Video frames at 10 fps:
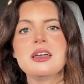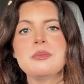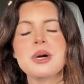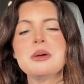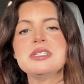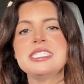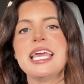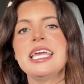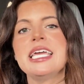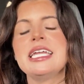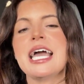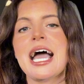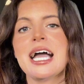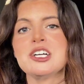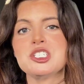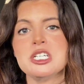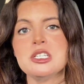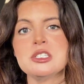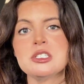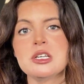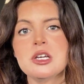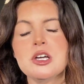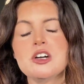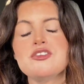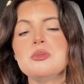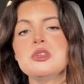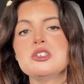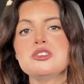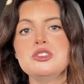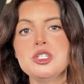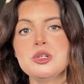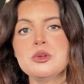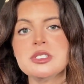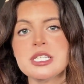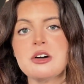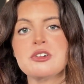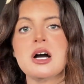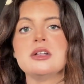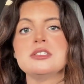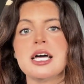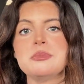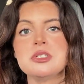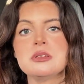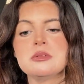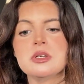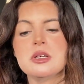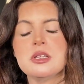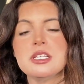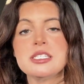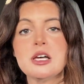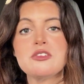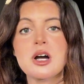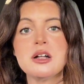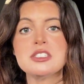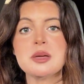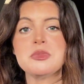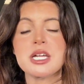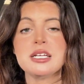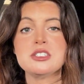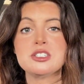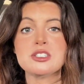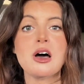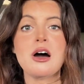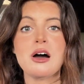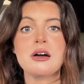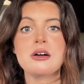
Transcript: But I was taking actions from this new self-concept, the self-concept that I saw,